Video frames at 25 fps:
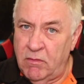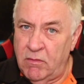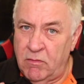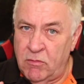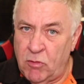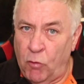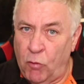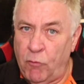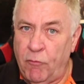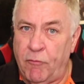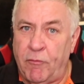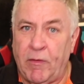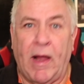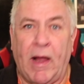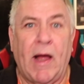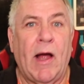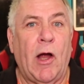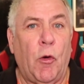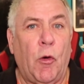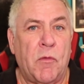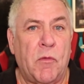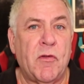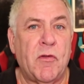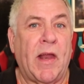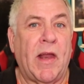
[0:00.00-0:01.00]
Don't forget, I
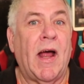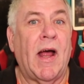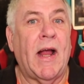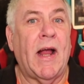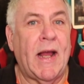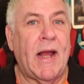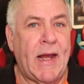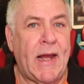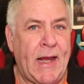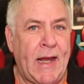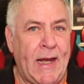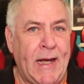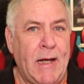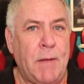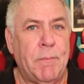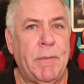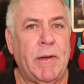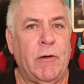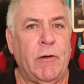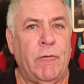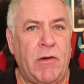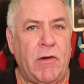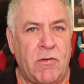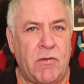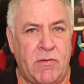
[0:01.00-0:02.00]
always say that, keep
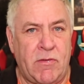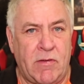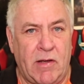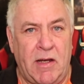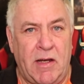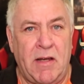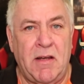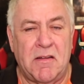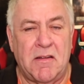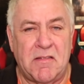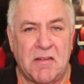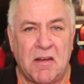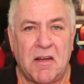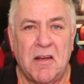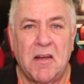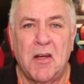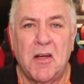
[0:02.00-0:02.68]
your receipt.